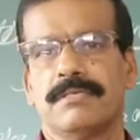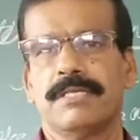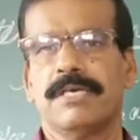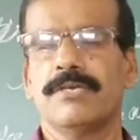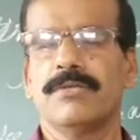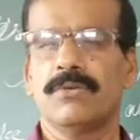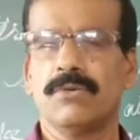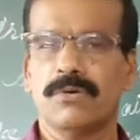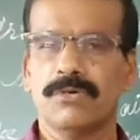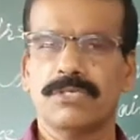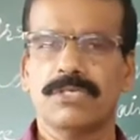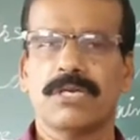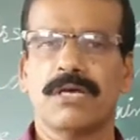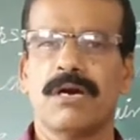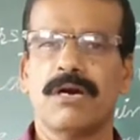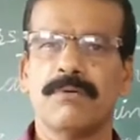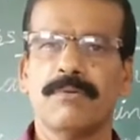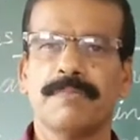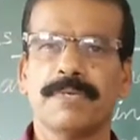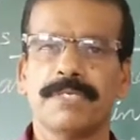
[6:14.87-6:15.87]
they do not
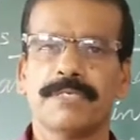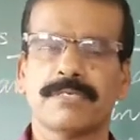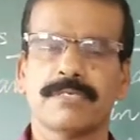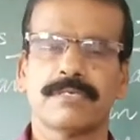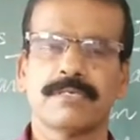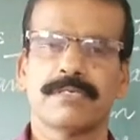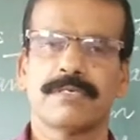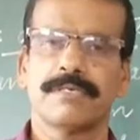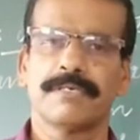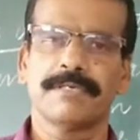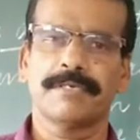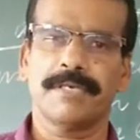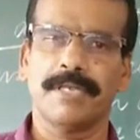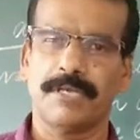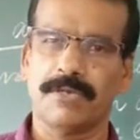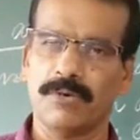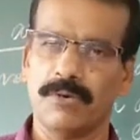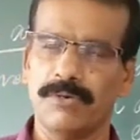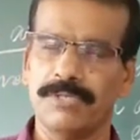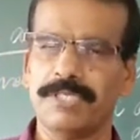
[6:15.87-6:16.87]
have much
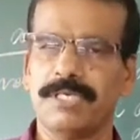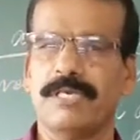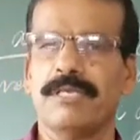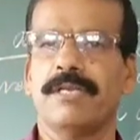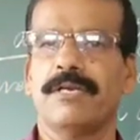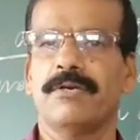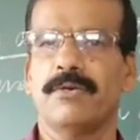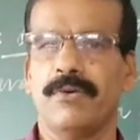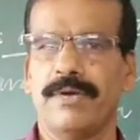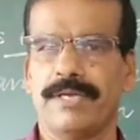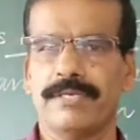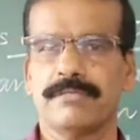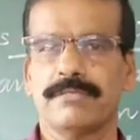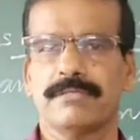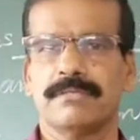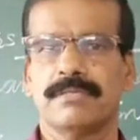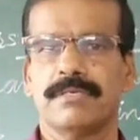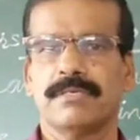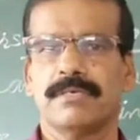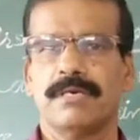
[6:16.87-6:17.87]
technological advance,
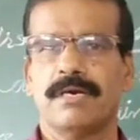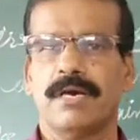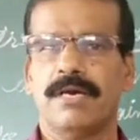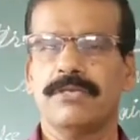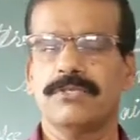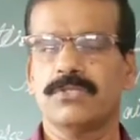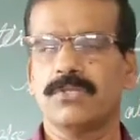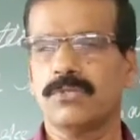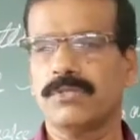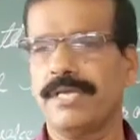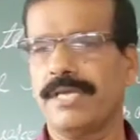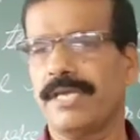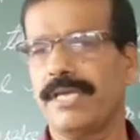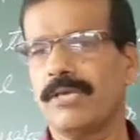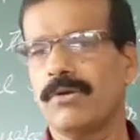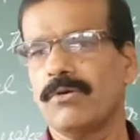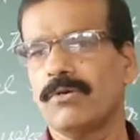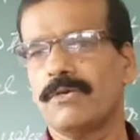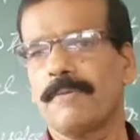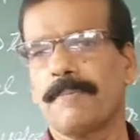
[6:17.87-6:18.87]
and so they
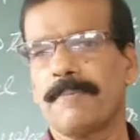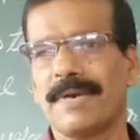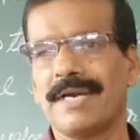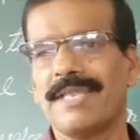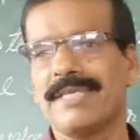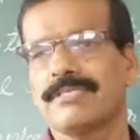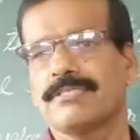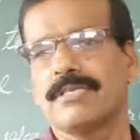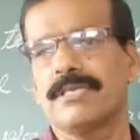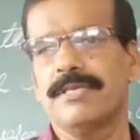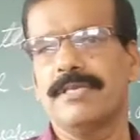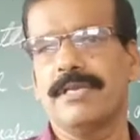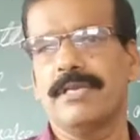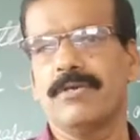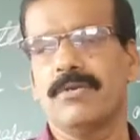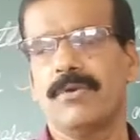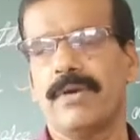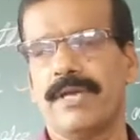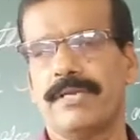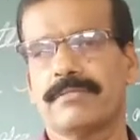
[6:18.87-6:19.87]
cannot predict in
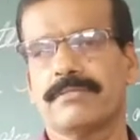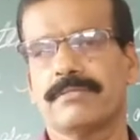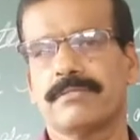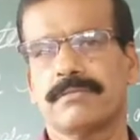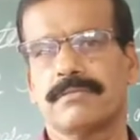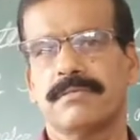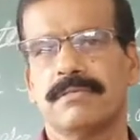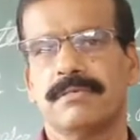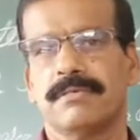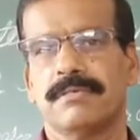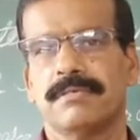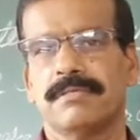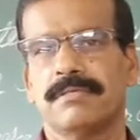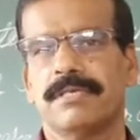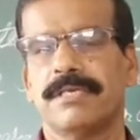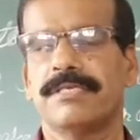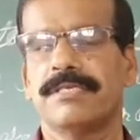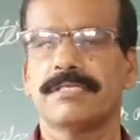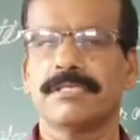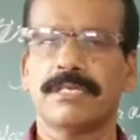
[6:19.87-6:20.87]
advance
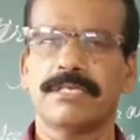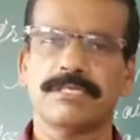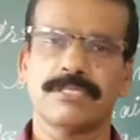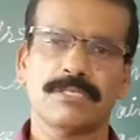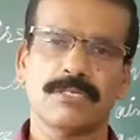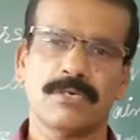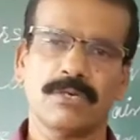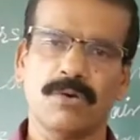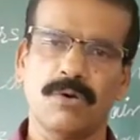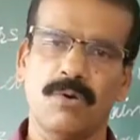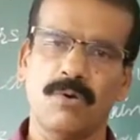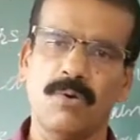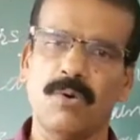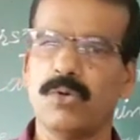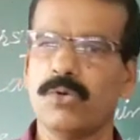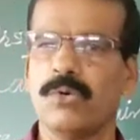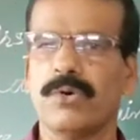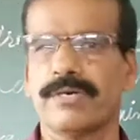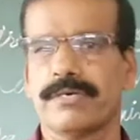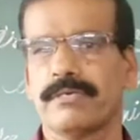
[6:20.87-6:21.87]
the disaster
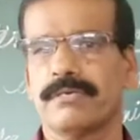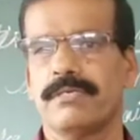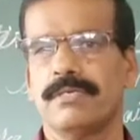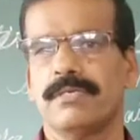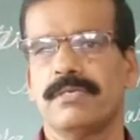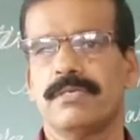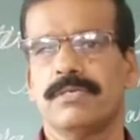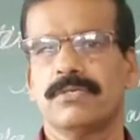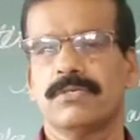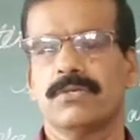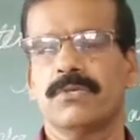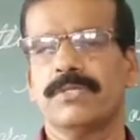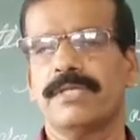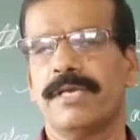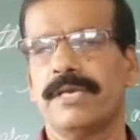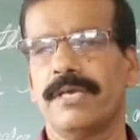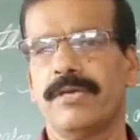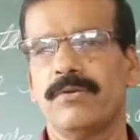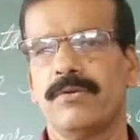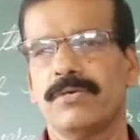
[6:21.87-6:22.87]
occur. So
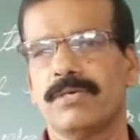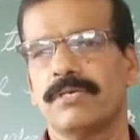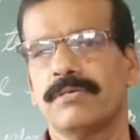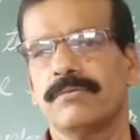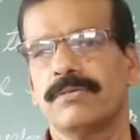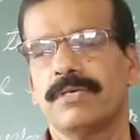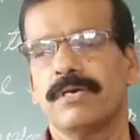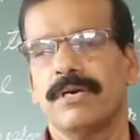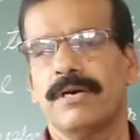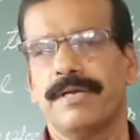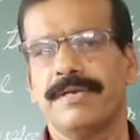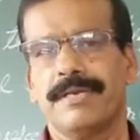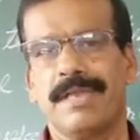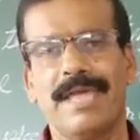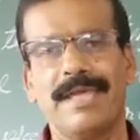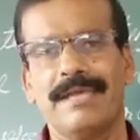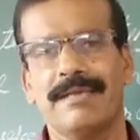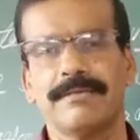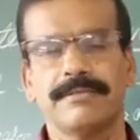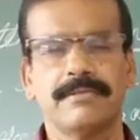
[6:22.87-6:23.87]
they cannot
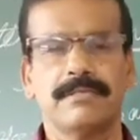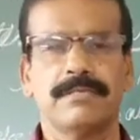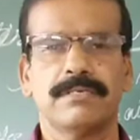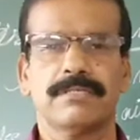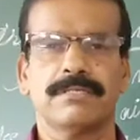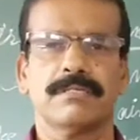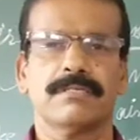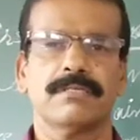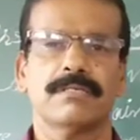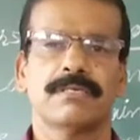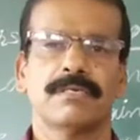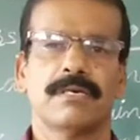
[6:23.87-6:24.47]
tackle this